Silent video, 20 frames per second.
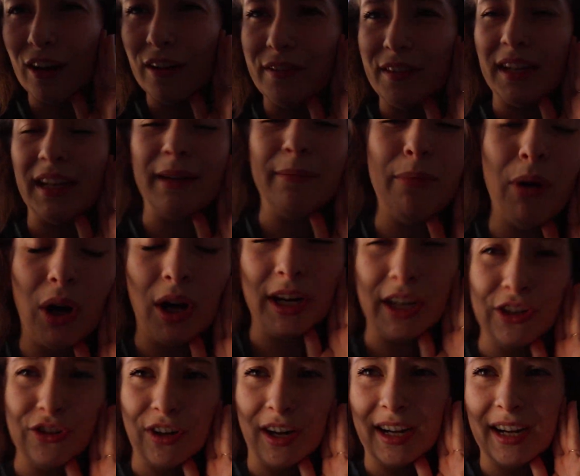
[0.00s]
of and
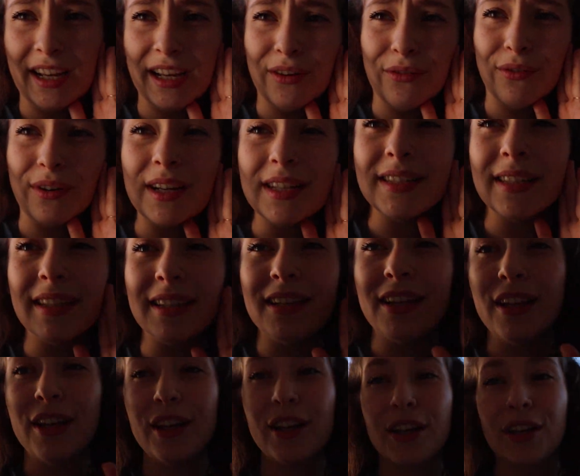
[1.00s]
potty training and raising
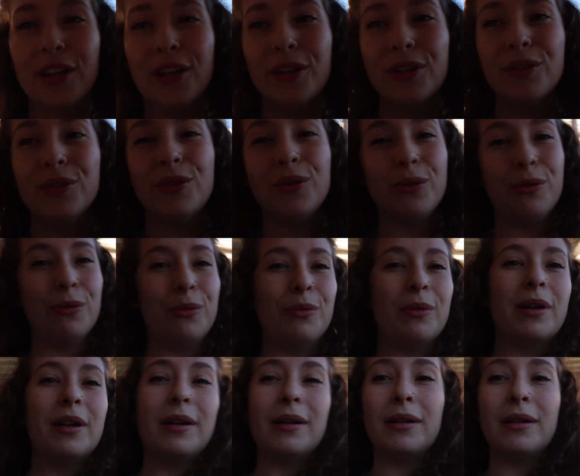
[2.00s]
Two